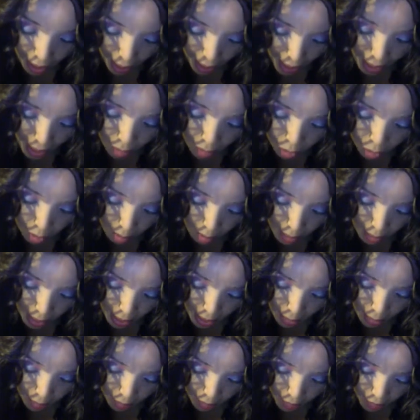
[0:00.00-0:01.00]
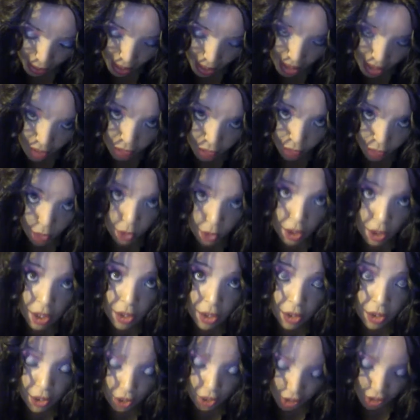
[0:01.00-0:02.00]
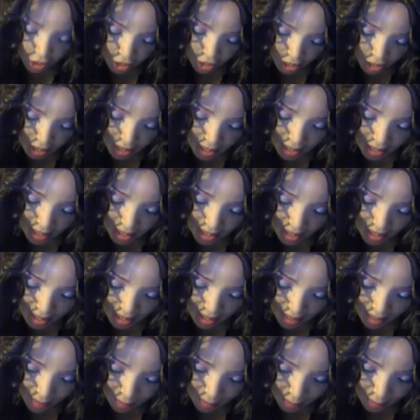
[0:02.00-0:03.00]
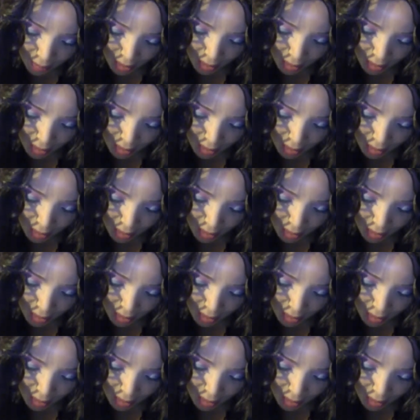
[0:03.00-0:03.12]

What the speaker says: and remain faithful to Jesus.